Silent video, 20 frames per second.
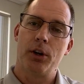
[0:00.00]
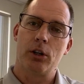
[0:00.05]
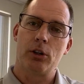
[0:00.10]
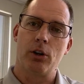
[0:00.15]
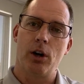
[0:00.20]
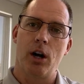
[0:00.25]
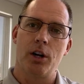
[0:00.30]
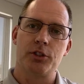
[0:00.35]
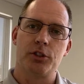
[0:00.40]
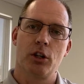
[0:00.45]

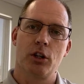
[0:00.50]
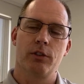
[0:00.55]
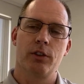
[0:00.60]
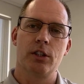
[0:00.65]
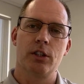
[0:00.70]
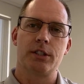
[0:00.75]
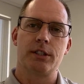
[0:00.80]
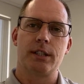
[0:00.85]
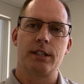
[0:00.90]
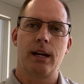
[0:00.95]

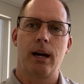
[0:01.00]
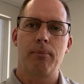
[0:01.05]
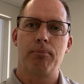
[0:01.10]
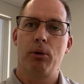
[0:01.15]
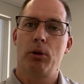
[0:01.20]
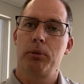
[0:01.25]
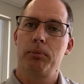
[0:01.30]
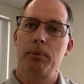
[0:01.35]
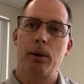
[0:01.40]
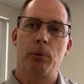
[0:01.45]
crossovers.
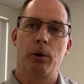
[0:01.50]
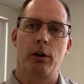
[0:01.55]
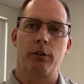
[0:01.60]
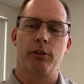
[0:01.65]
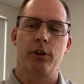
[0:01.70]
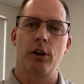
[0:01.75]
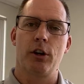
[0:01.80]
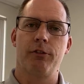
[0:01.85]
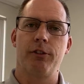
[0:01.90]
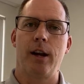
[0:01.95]
Both may work
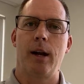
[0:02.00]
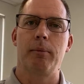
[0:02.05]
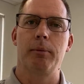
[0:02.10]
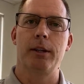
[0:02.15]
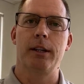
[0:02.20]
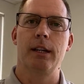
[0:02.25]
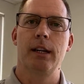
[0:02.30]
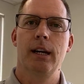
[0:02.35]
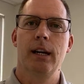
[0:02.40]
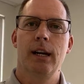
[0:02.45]
for your
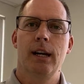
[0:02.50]
family.